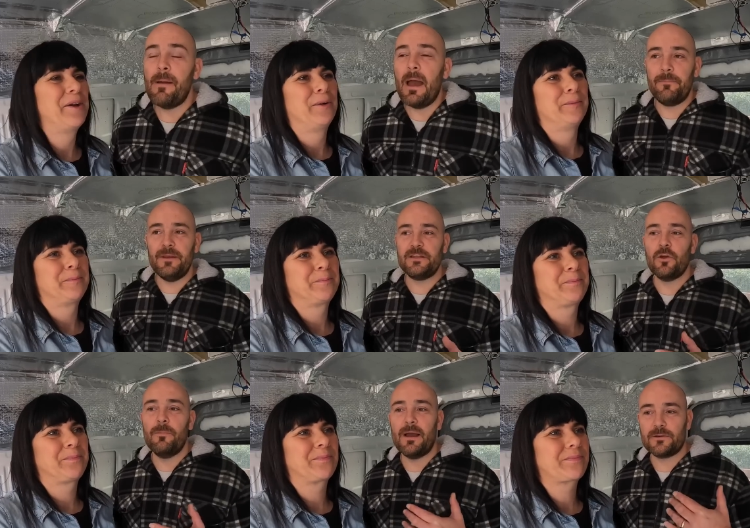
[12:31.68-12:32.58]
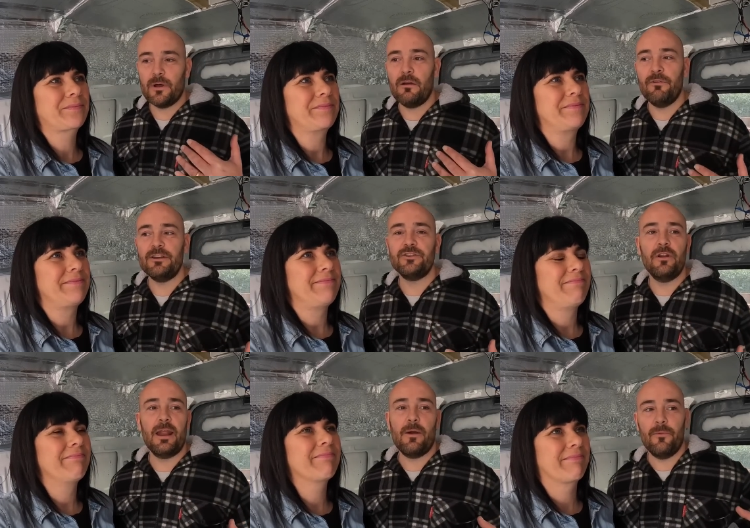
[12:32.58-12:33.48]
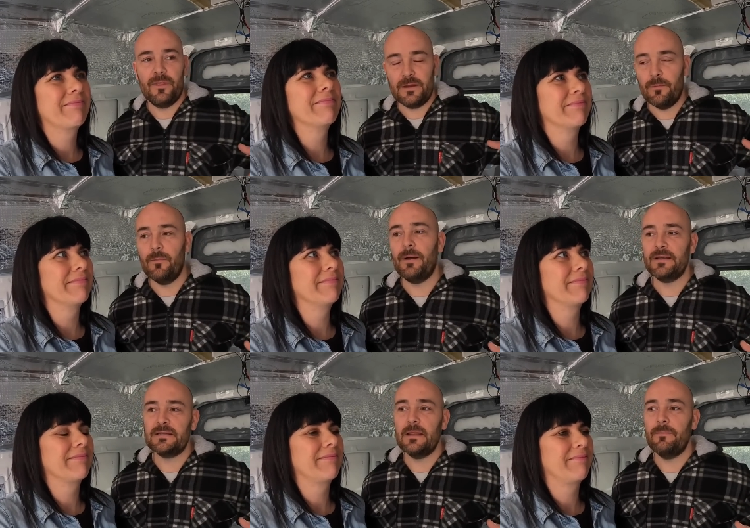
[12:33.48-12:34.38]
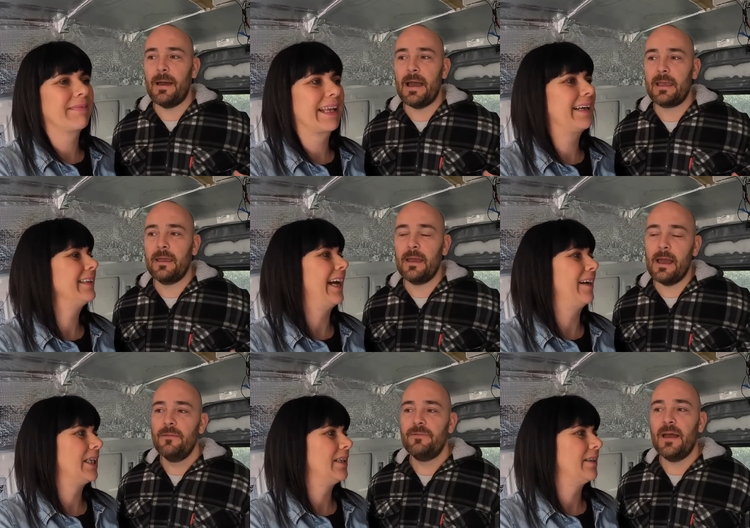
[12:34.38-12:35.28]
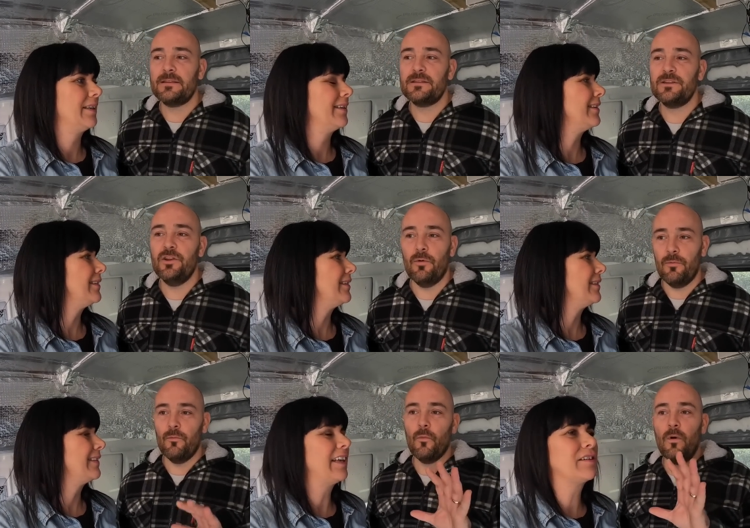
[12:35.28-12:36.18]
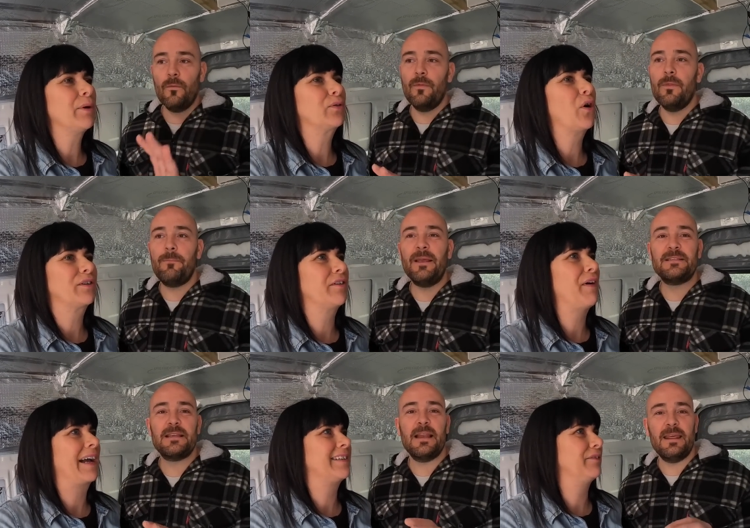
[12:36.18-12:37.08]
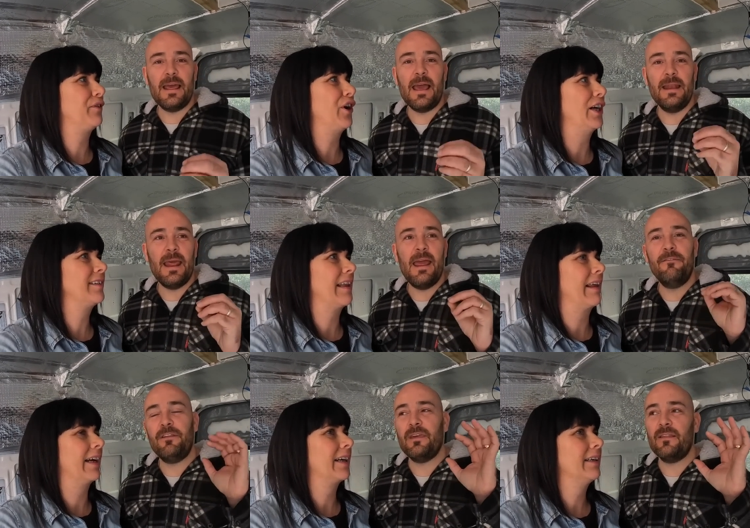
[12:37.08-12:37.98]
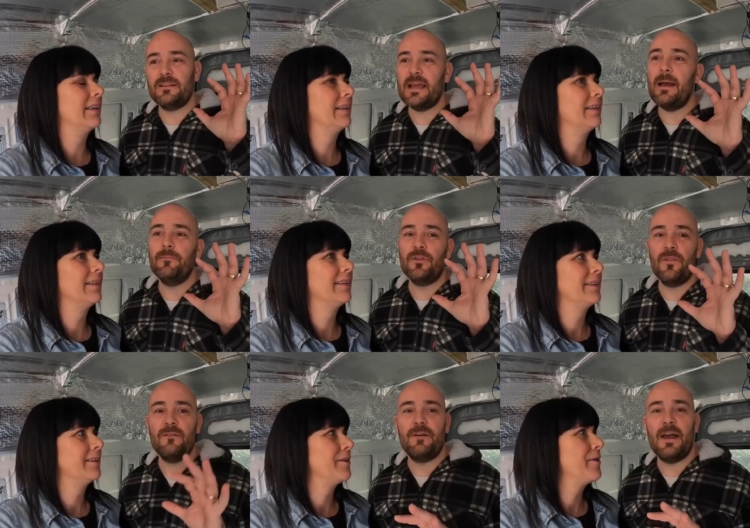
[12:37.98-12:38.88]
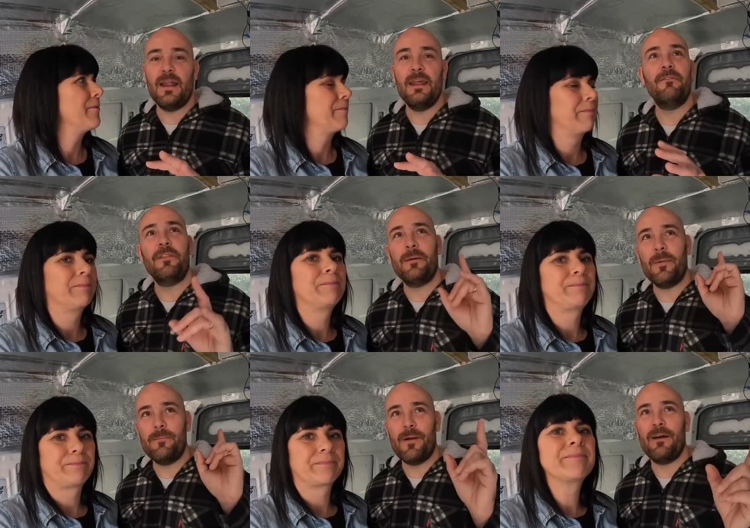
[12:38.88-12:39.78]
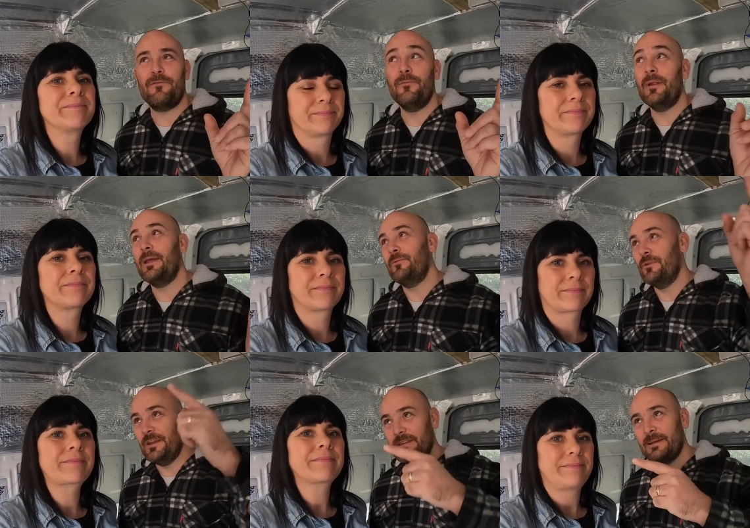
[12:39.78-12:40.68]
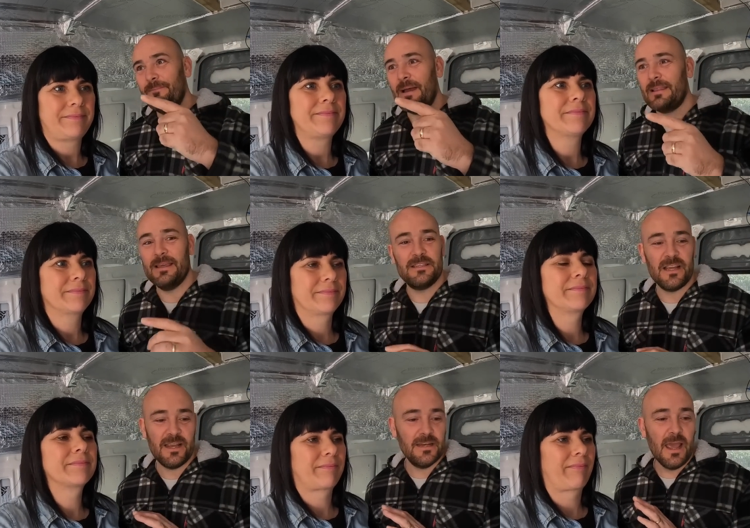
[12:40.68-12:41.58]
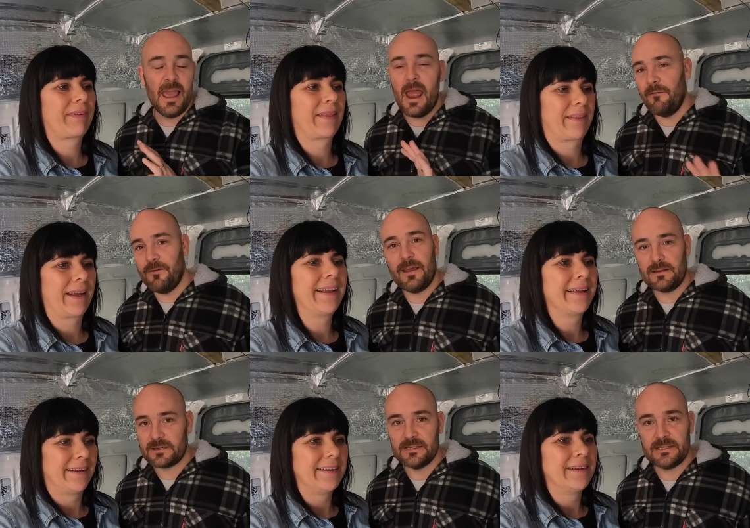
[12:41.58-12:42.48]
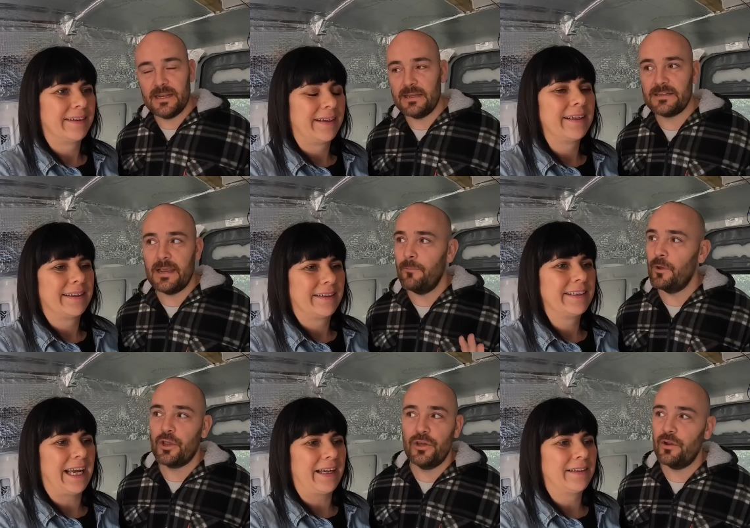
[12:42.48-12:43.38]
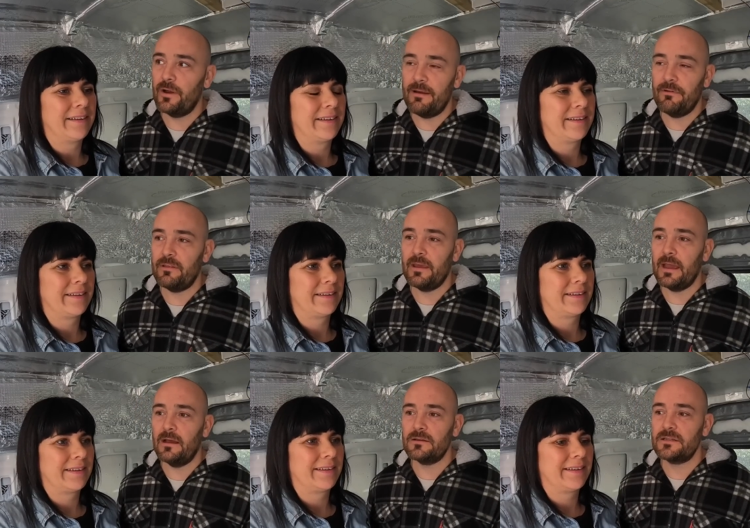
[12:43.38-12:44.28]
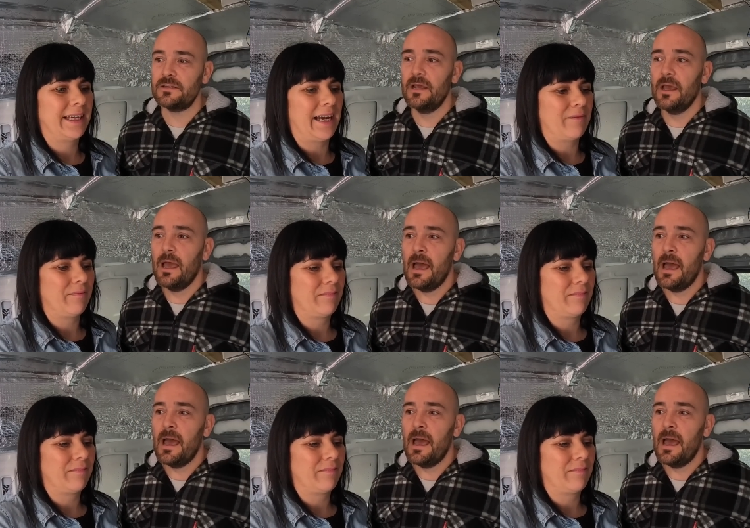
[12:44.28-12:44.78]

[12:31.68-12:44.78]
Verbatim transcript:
Speaker 1: happy to go back to our original layout with the double banks at the back. Yeah. That's you know. That's what, the most cost basically effective. Basically, then us, everything think. that's happened on the van, other than my bathroom light, will need to come back this side. Everything else can stay the same. We're yeah. good on everything else. Yeah.